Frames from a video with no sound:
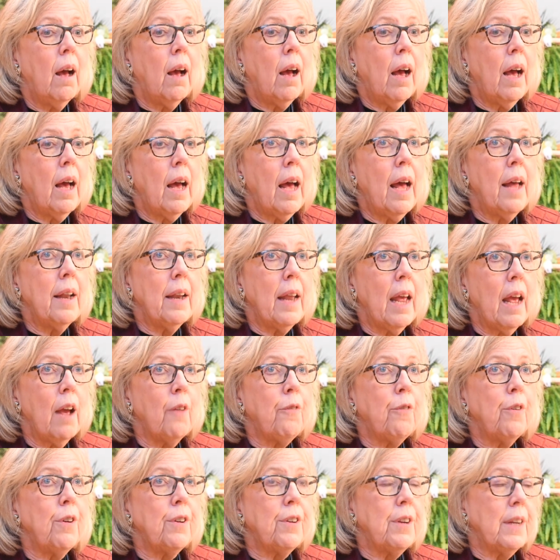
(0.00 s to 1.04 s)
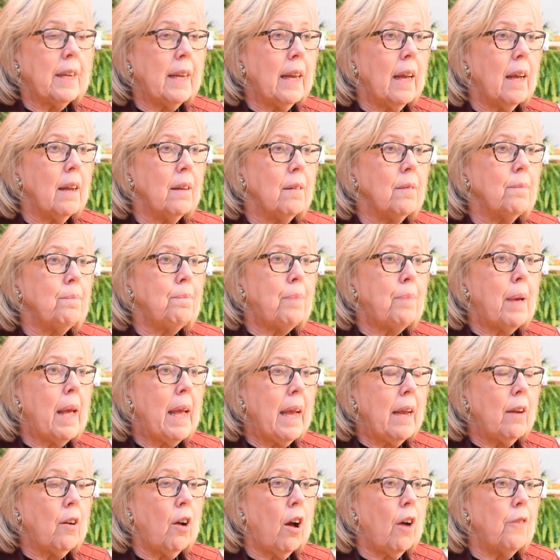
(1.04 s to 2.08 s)
an effort to get
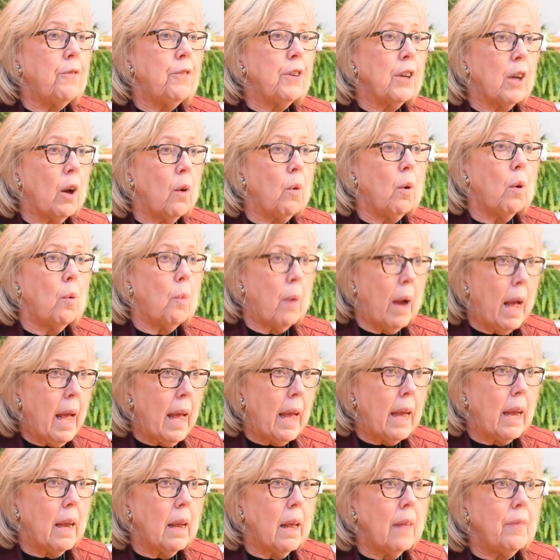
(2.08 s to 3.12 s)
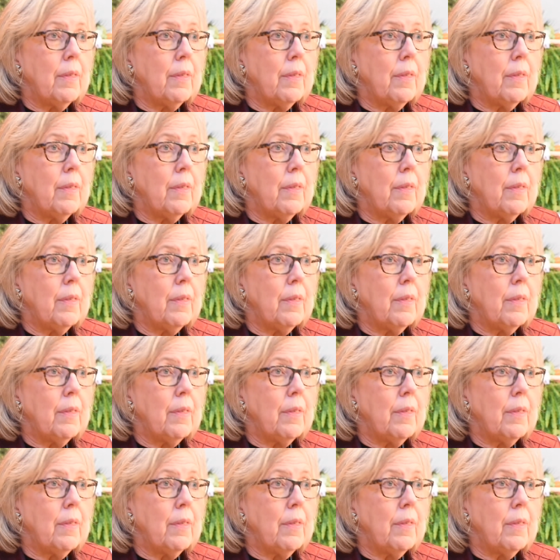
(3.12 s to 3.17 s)
paid off to go away.